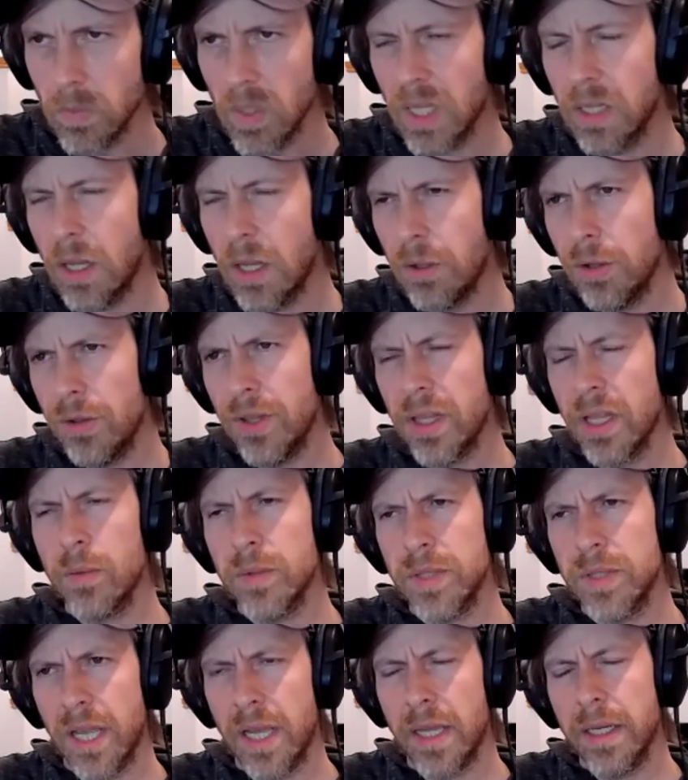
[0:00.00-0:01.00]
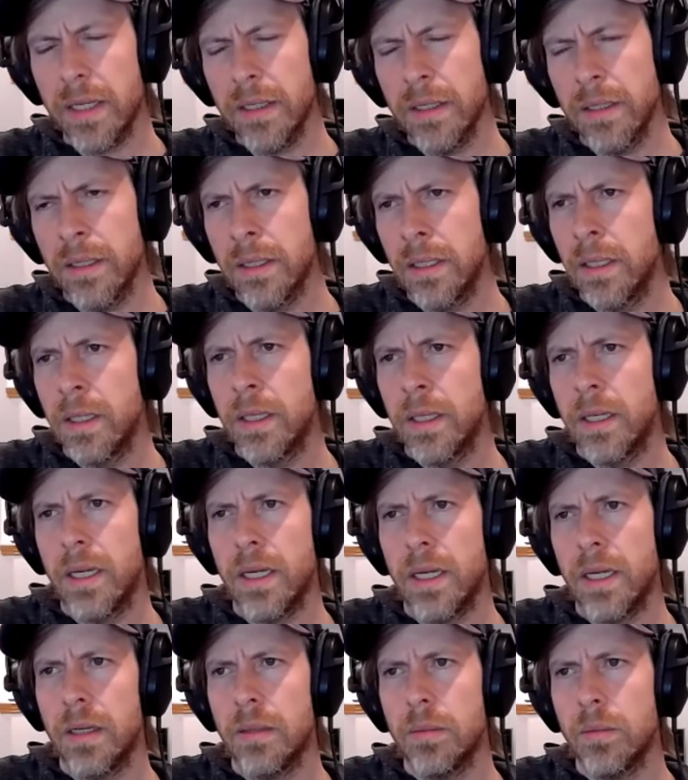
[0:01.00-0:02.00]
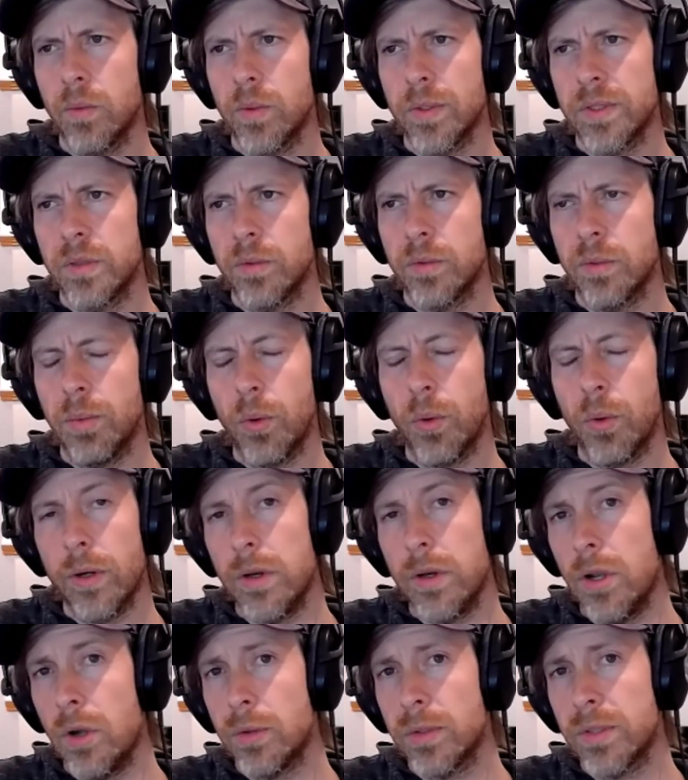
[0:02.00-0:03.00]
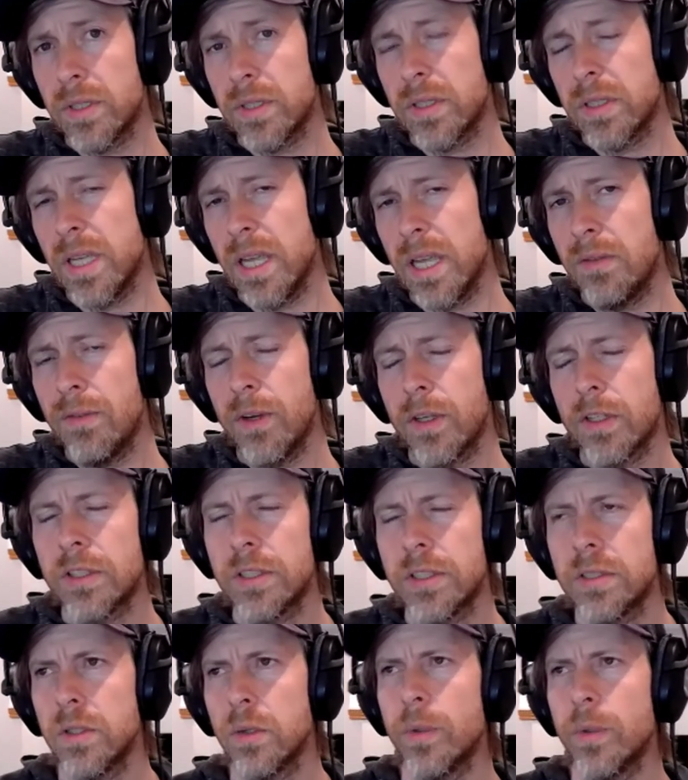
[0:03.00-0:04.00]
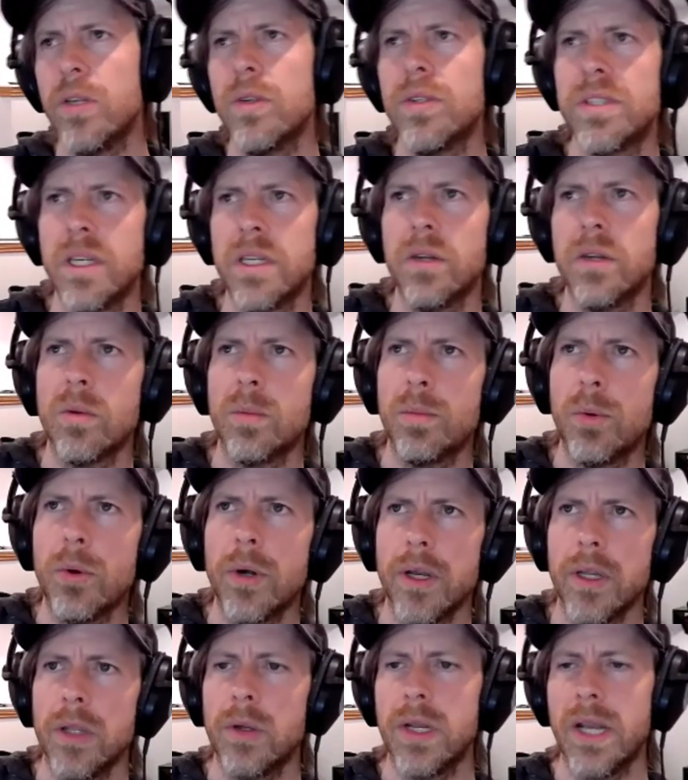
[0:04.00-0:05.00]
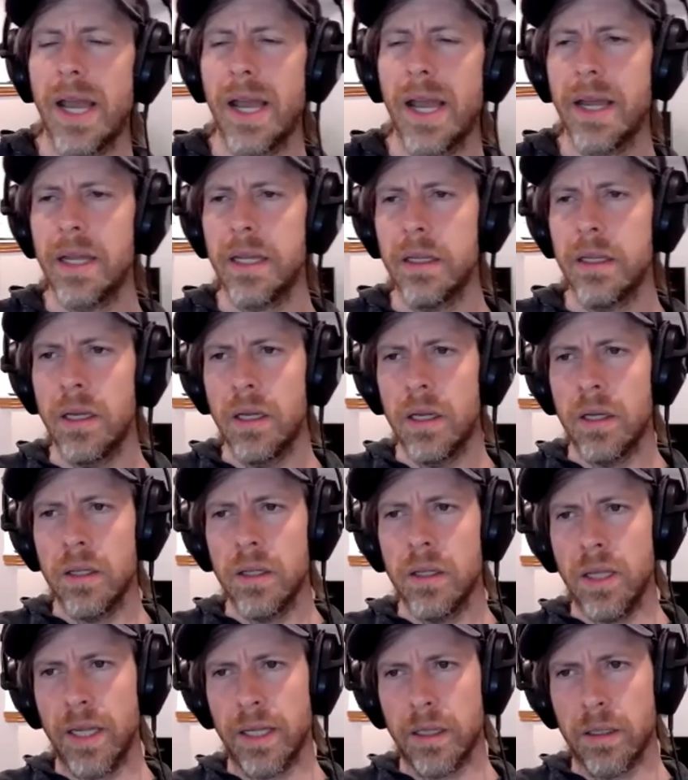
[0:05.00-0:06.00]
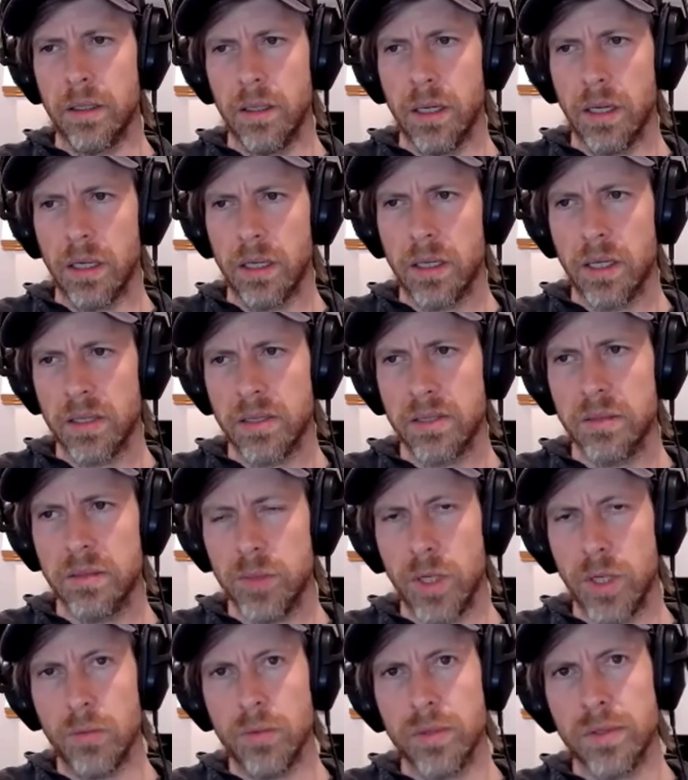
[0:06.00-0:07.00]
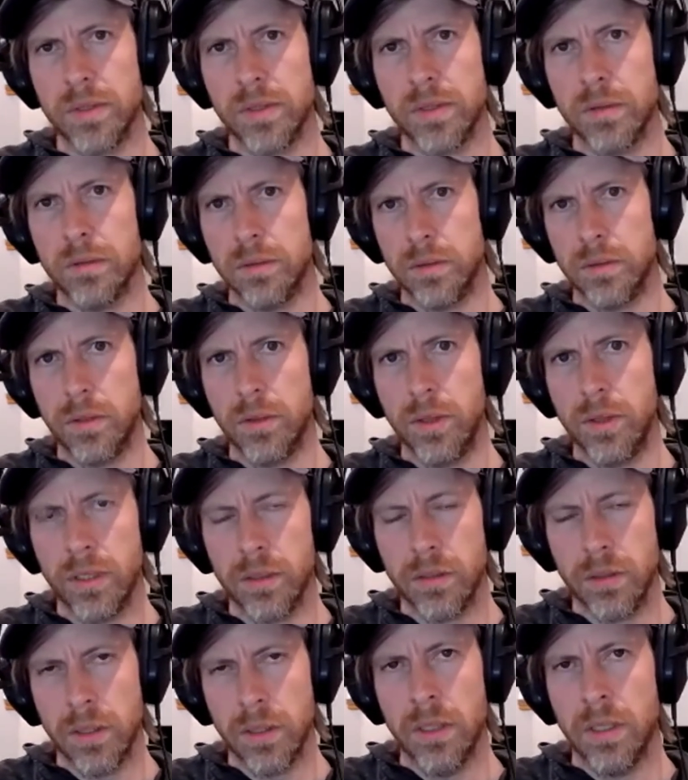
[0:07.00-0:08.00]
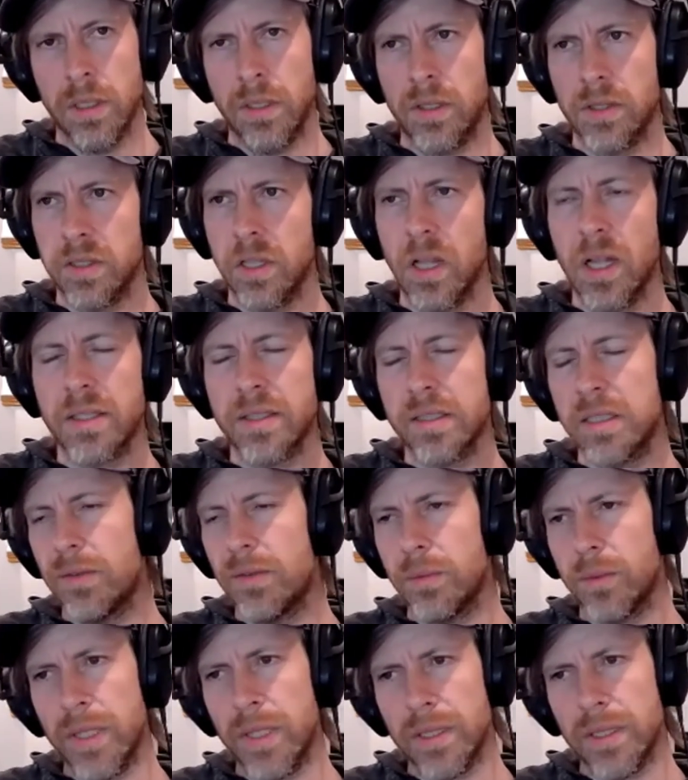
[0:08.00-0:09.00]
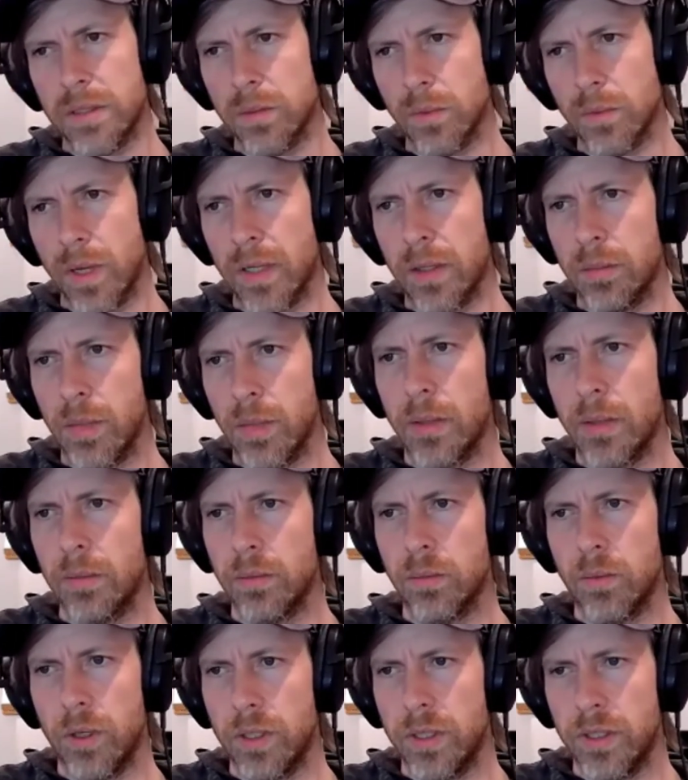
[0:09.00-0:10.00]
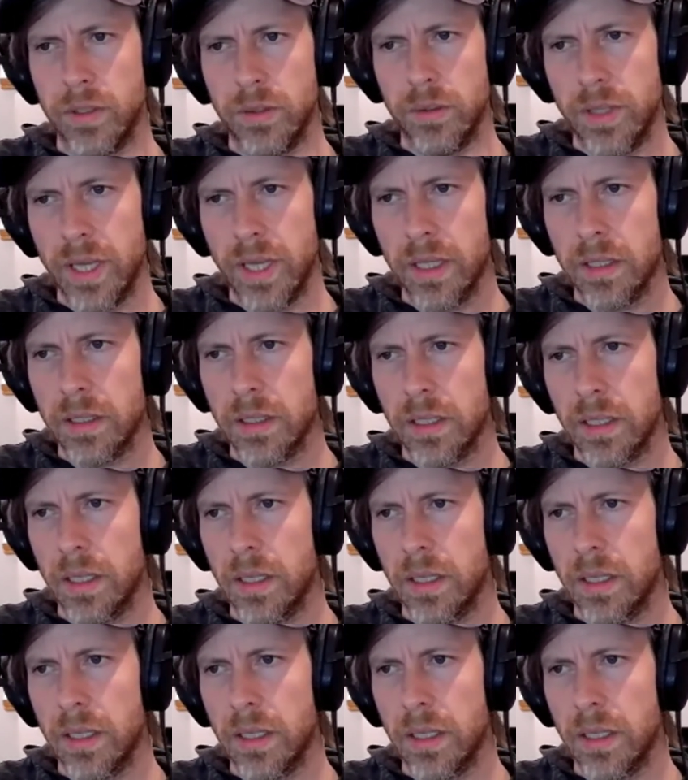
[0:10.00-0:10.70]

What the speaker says: Another thing that was added was the report notes save function. So when you send a report, you can add like custom notes to it. There's lots of different reasons why you might want to do that.